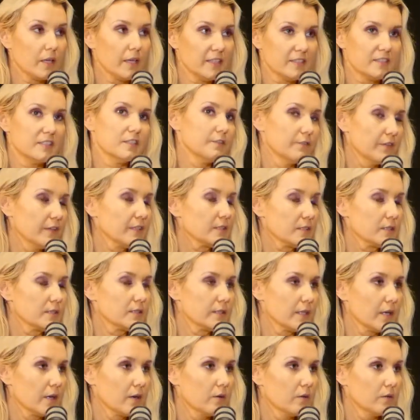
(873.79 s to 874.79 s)
It's the investors
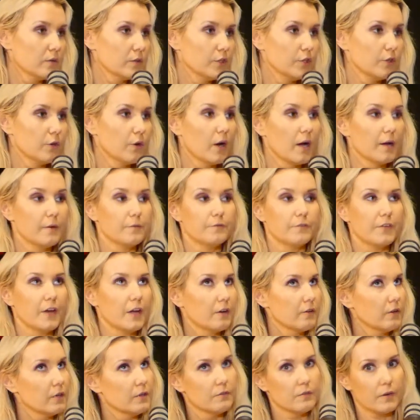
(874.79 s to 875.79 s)
now. I'm
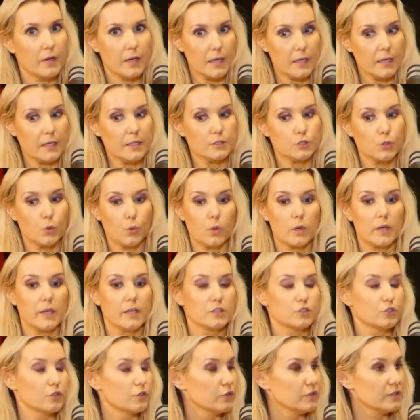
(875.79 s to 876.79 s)
very rarely
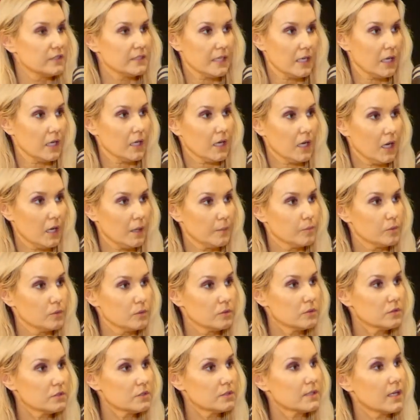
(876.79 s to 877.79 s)
talking to those young
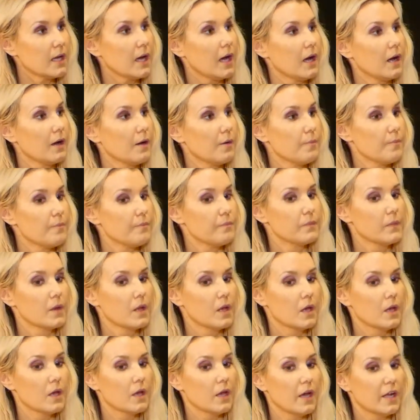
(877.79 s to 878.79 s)
couples. And
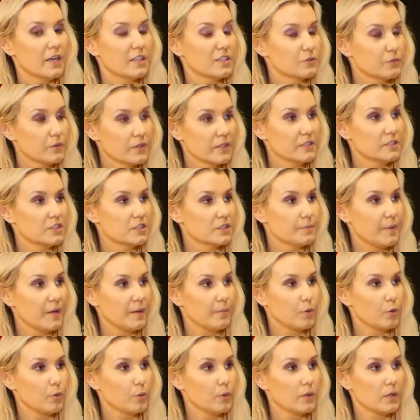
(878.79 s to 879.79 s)
it's really just
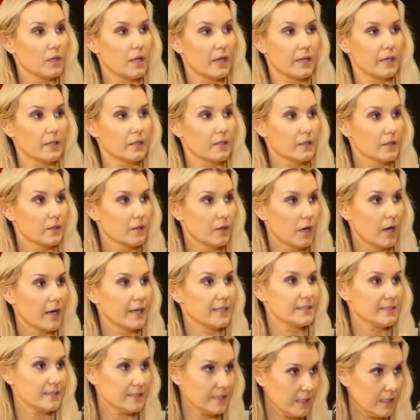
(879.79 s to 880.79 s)
people who are like, I
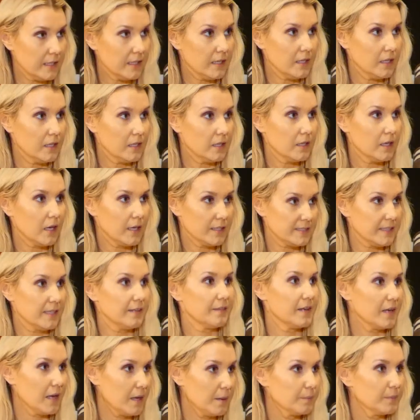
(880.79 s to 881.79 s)
see
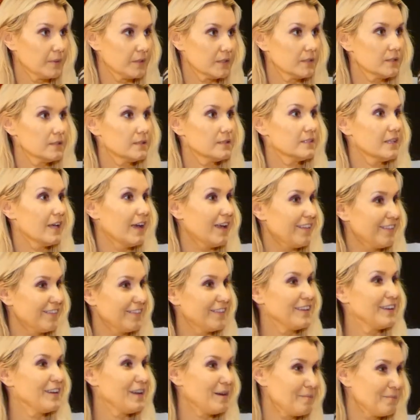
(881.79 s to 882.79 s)
the numbers, and
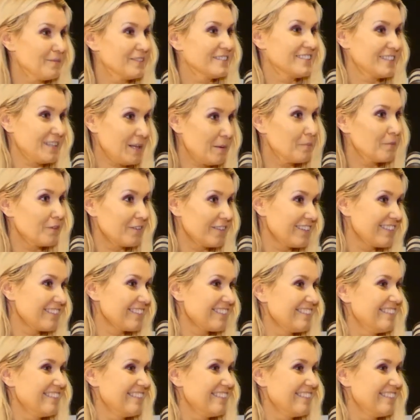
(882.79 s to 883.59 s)
the numbers are numbering.